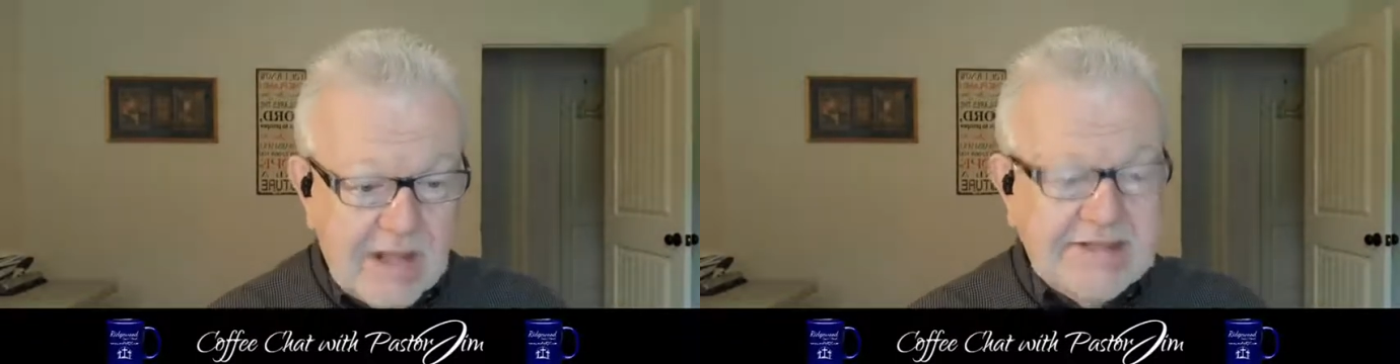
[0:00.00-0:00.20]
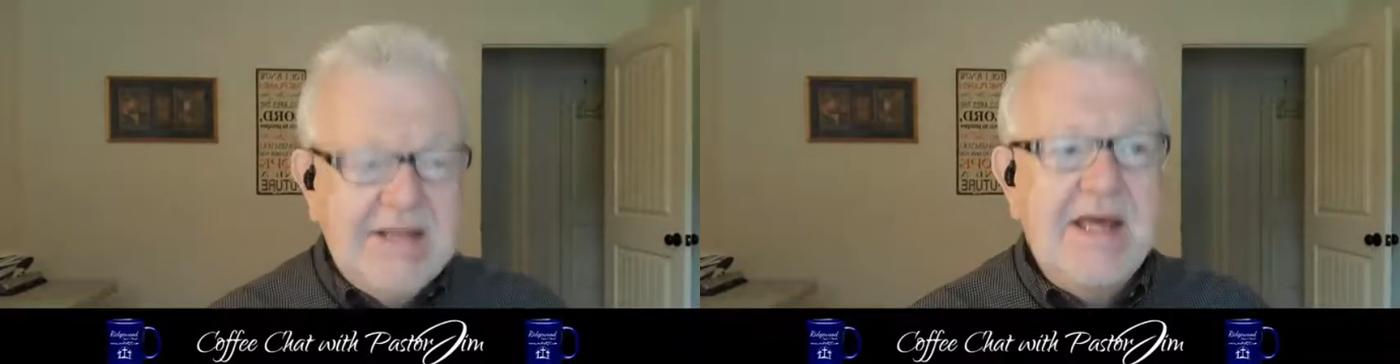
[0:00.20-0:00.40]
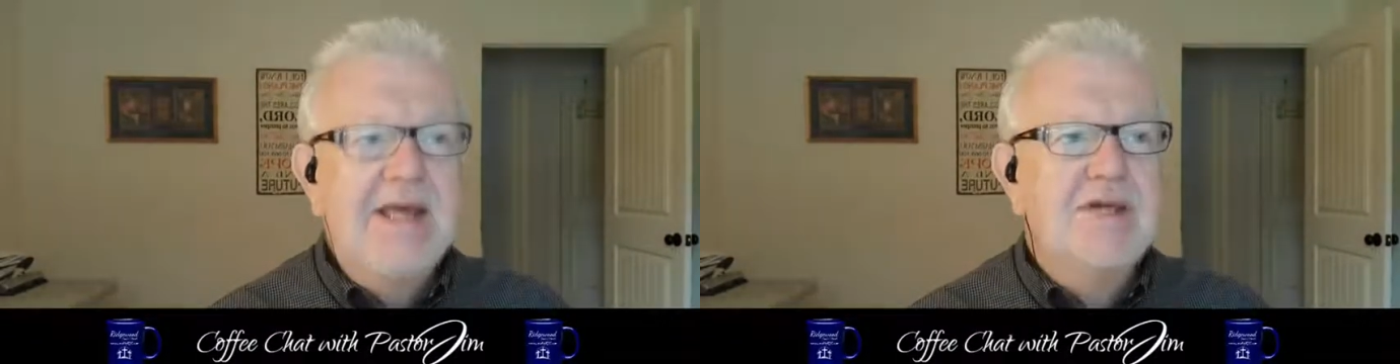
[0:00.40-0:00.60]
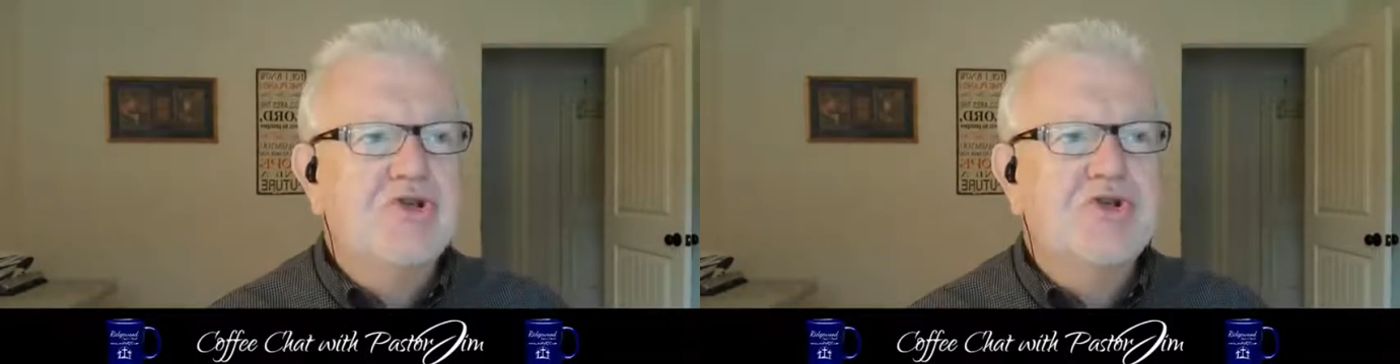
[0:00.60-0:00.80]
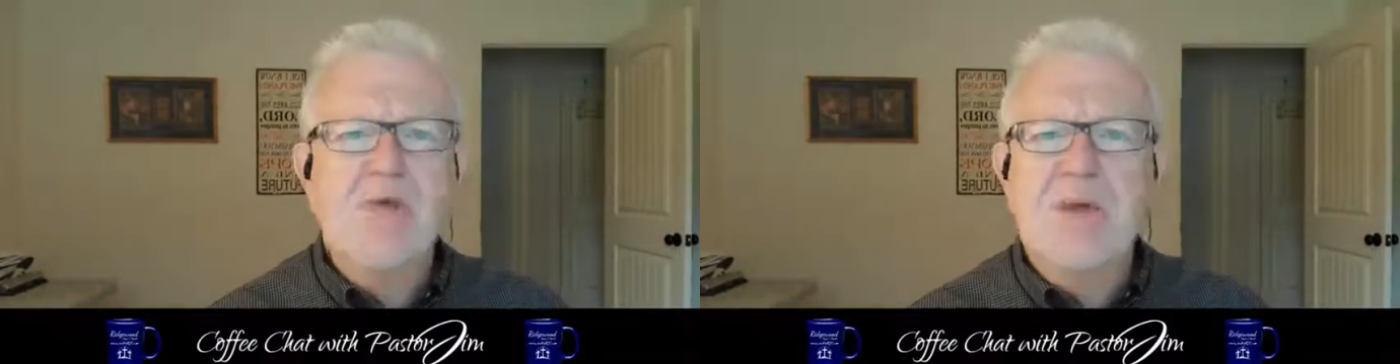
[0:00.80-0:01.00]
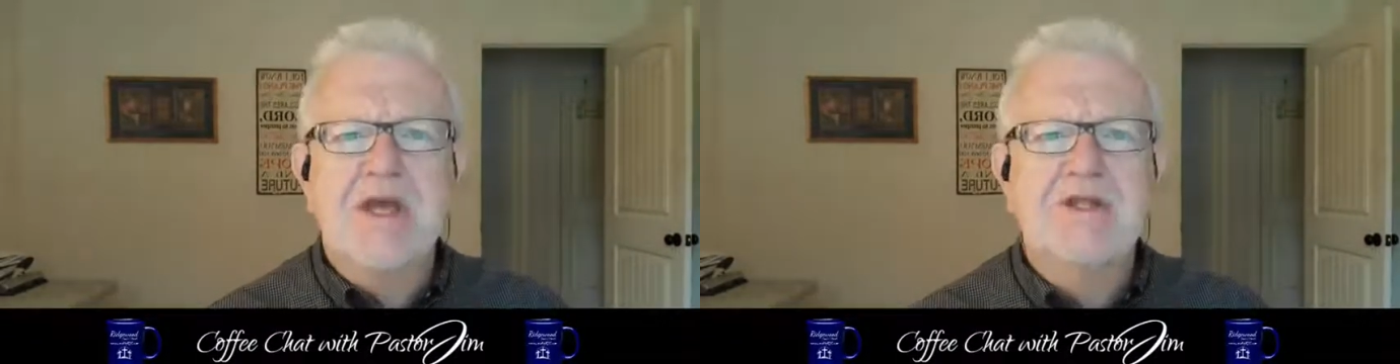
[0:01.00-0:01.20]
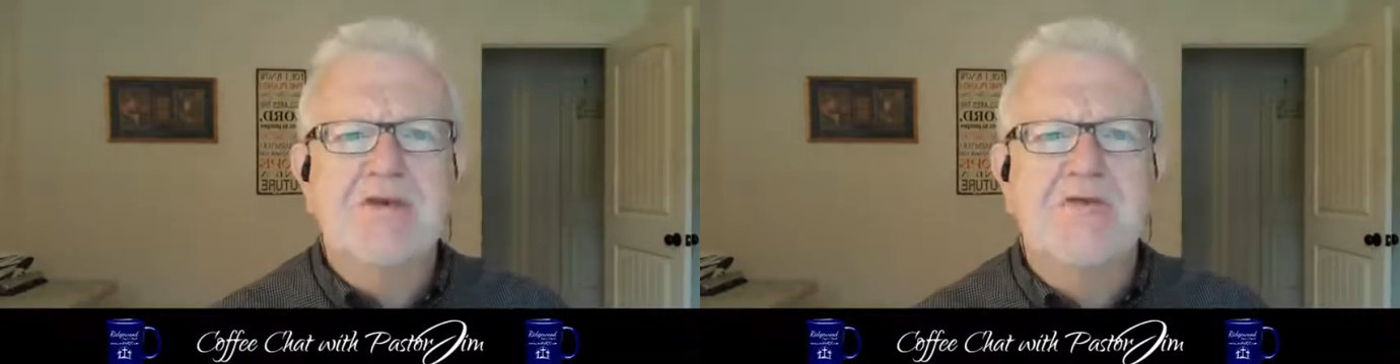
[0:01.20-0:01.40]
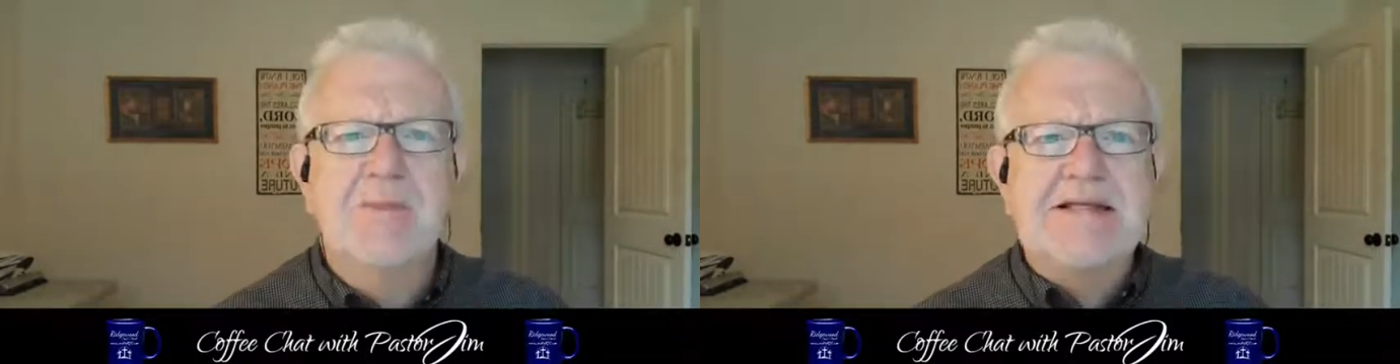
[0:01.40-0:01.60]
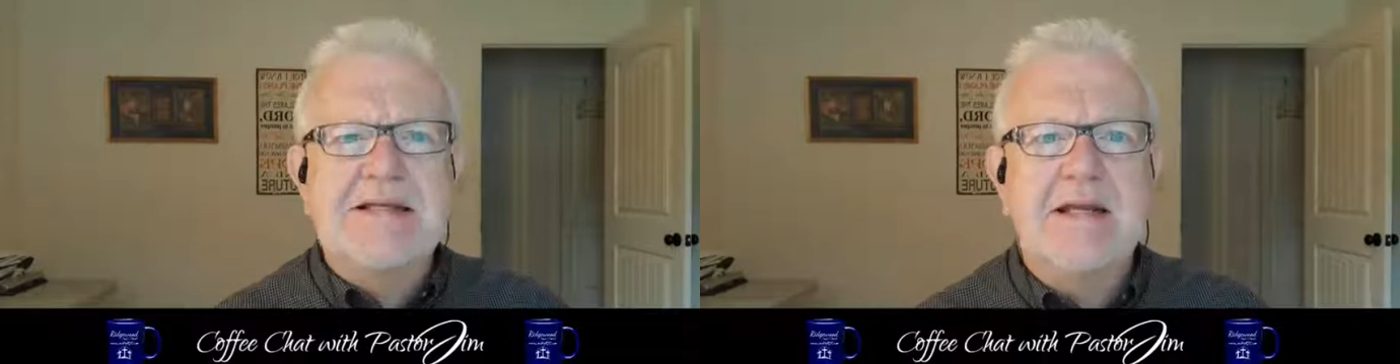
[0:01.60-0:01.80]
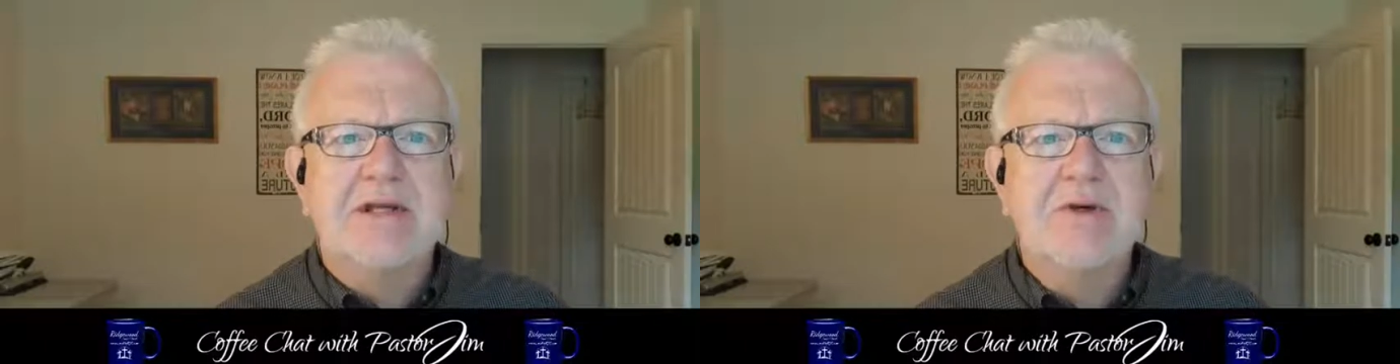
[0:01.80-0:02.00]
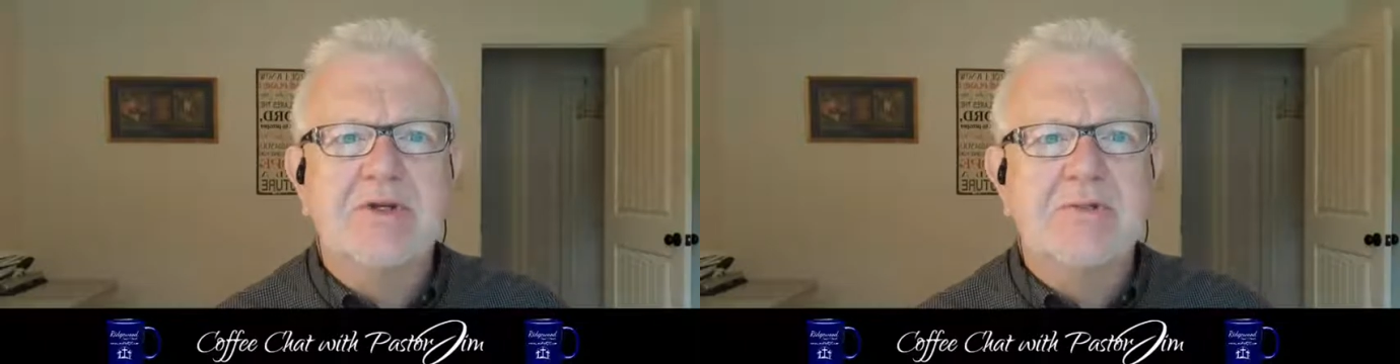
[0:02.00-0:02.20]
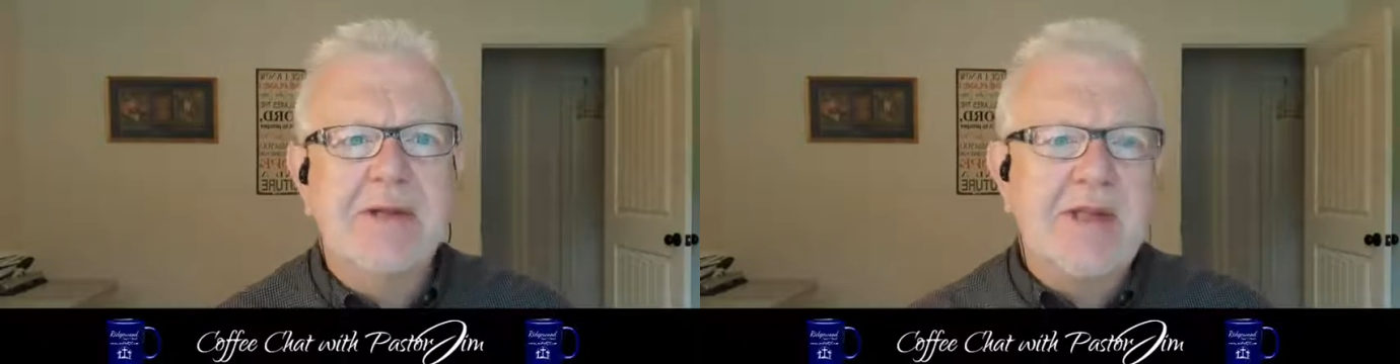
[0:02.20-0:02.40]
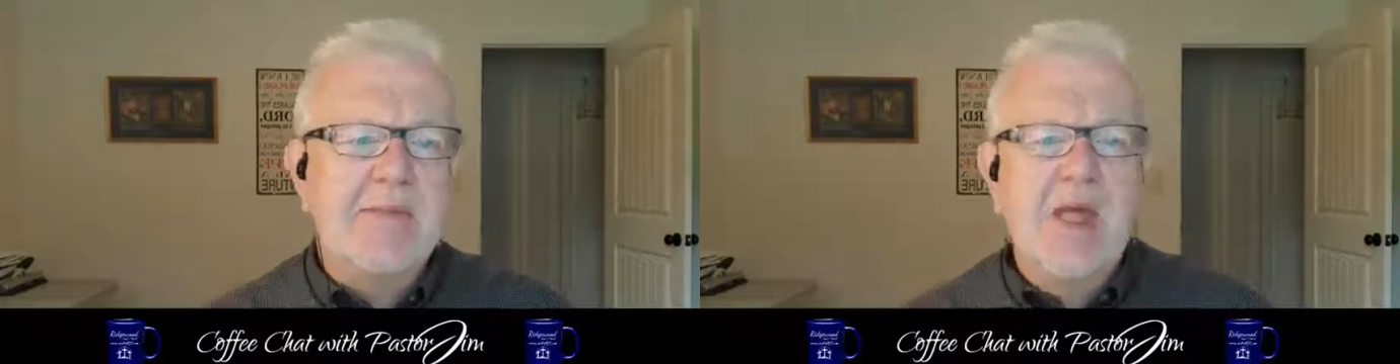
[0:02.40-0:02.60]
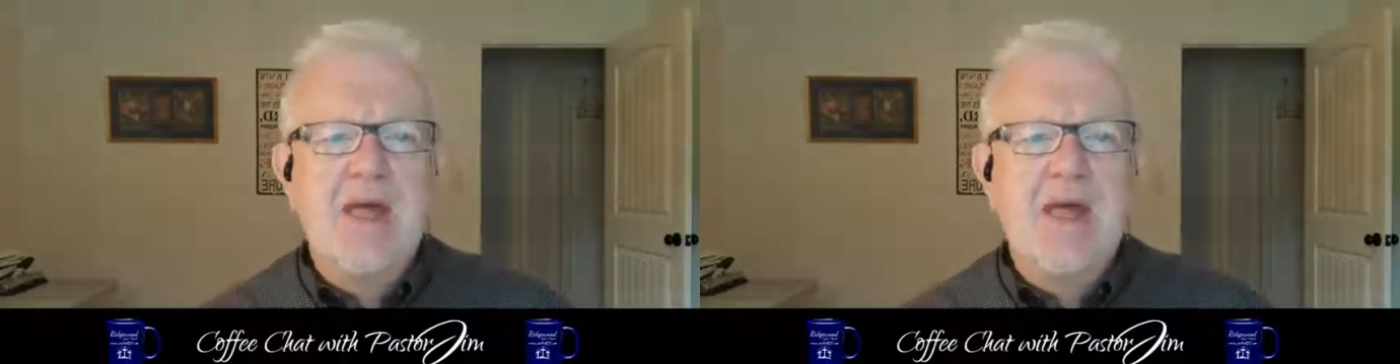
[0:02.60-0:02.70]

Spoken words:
Today is soup kitchen for Miss Denny, too. It's Monday.